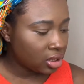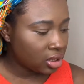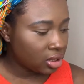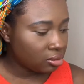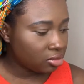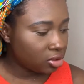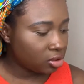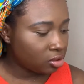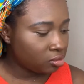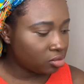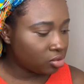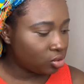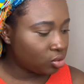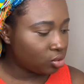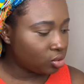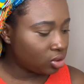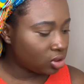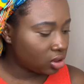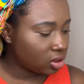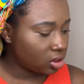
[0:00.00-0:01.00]
I'm gonna be
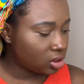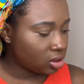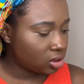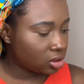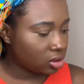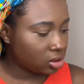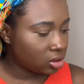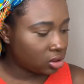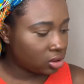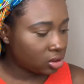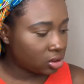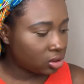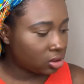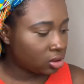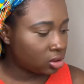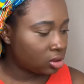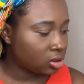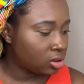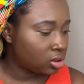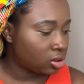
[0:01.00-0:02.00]
using
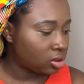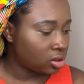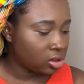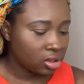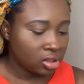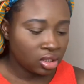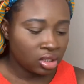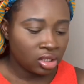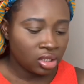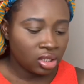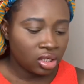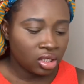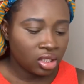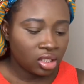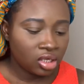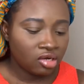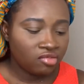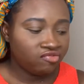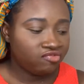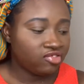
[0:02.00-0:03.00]

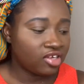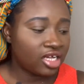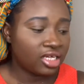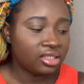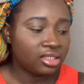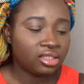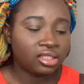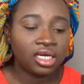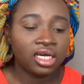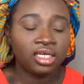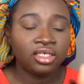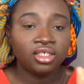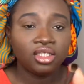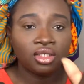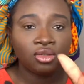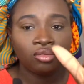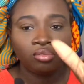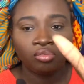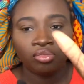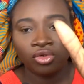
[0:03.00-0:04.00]
a flat
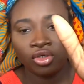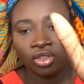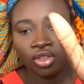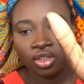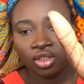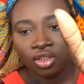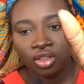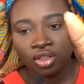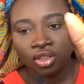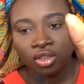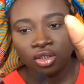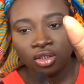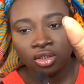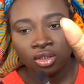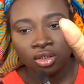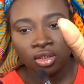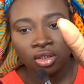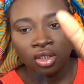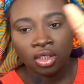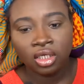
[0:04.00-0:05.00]
eyeshadow brush
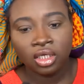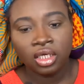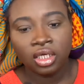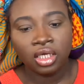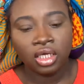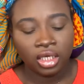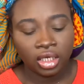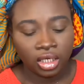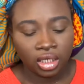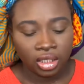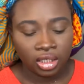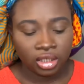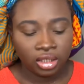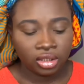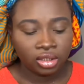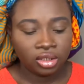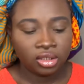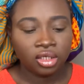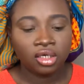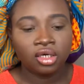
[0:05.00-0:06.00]

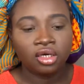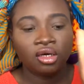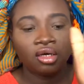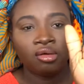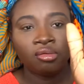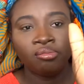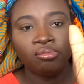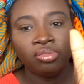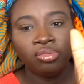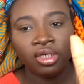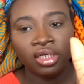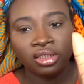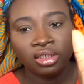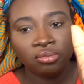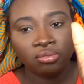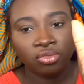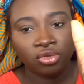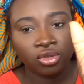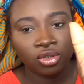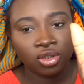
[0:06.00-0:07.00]
and a
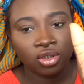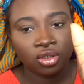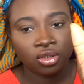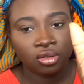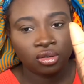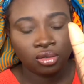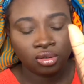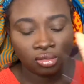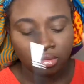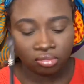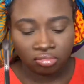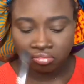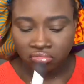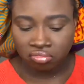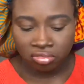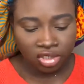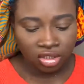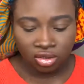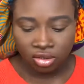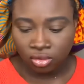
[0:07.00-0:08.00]
blending brush.
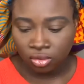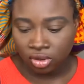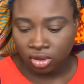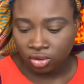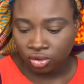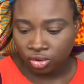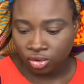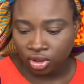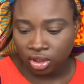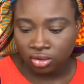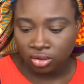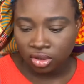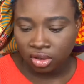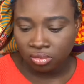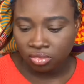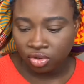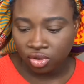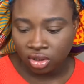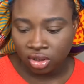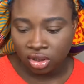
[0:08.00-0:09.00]
That's the only two shadows
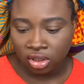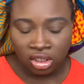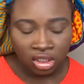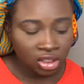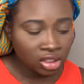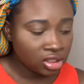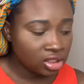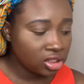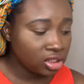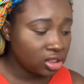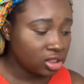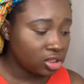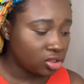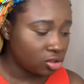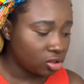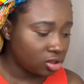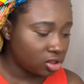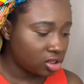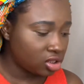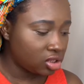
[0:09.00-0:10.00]
I'm using. Since it's
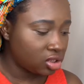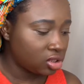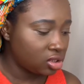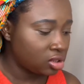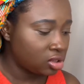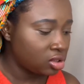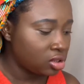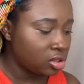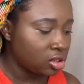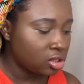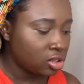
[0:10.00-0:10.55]
nothing